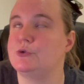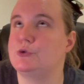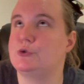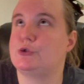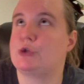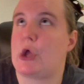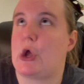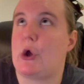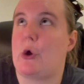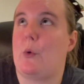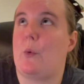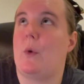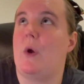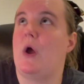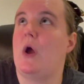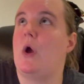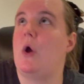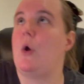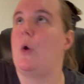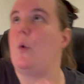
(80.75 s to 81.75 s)
So
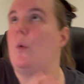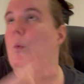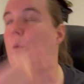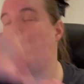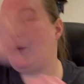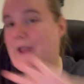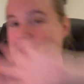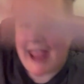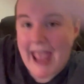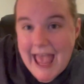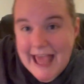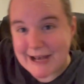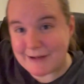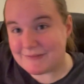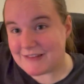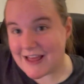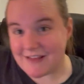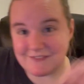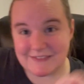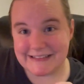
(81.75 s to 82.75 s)
we had a
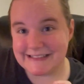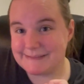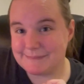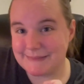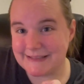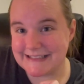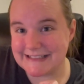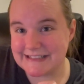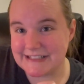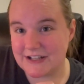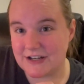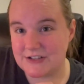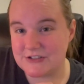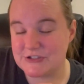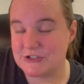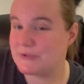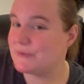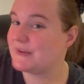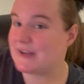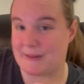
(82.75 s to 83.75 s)
lovely place at our
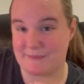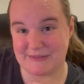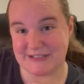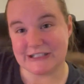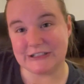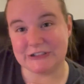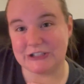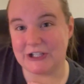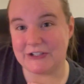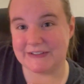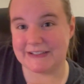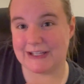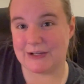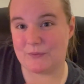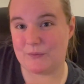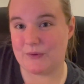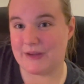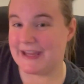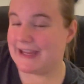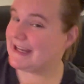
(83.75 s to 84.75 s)
zoo, and I'm still calling it
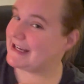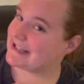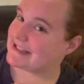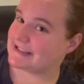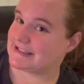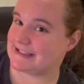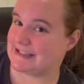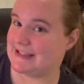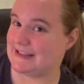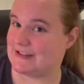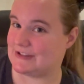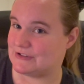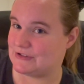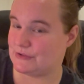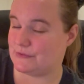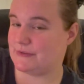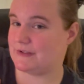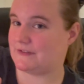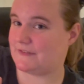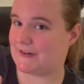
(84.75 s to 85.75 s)
we because the
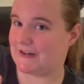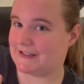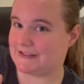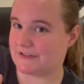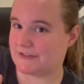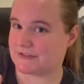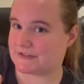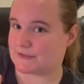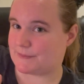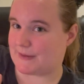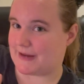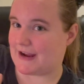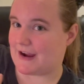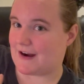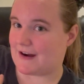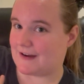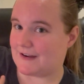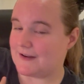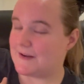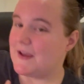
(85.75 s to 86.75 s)
zoo is very close to my
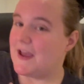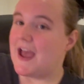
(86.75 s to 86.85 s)
heart.